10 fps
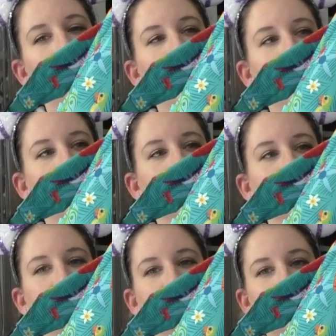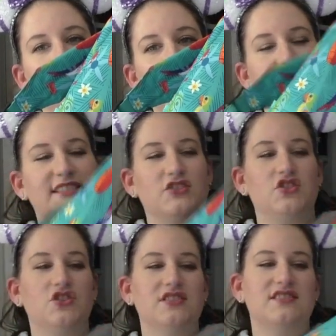fun. It's
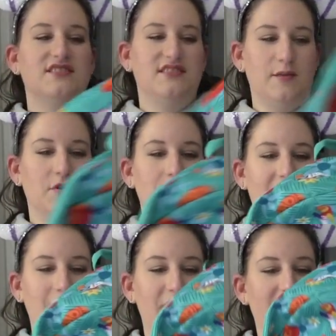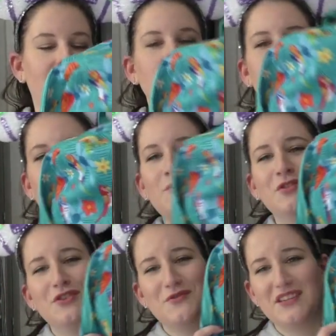such a good summer backpack. I usually
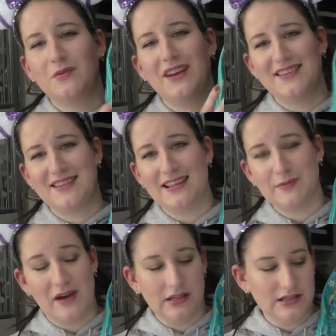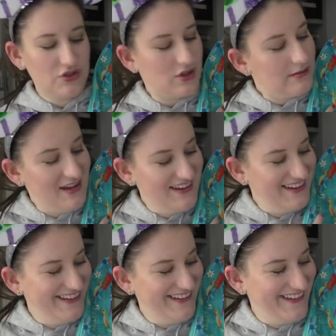will use it when I stay at the Polynesian.
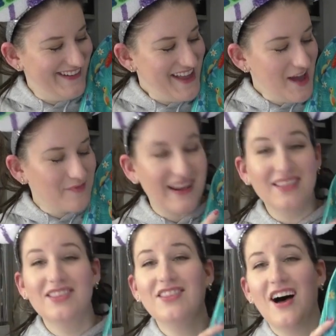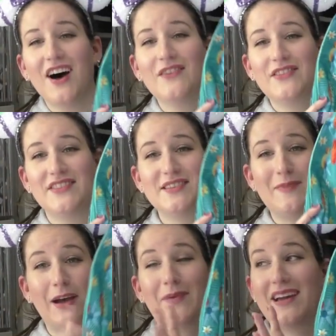But I love
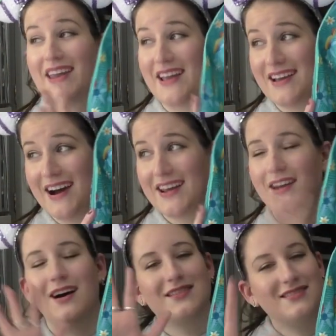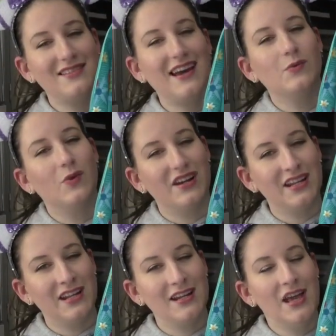this backpack, and I got it. Honestly, I
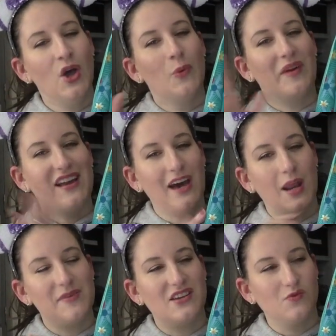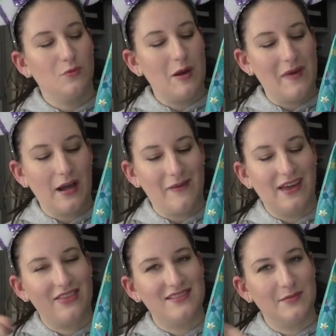wanted it, but I got it because one of my
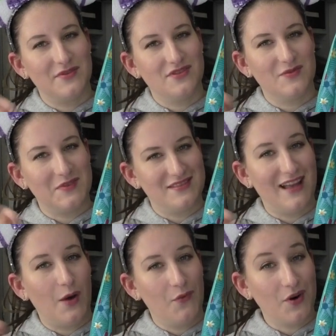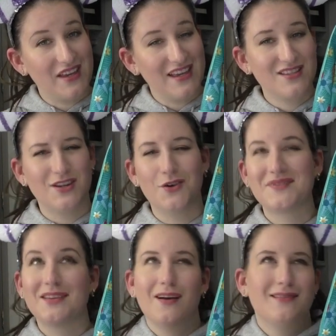backpack, the zippers, was not working. So I
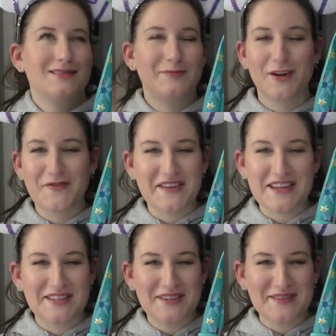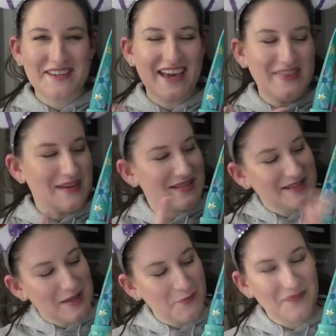was like, oh, it's a perfect excuse to get this.
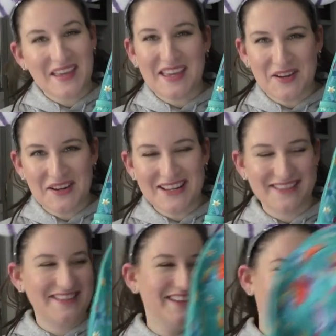So here it is.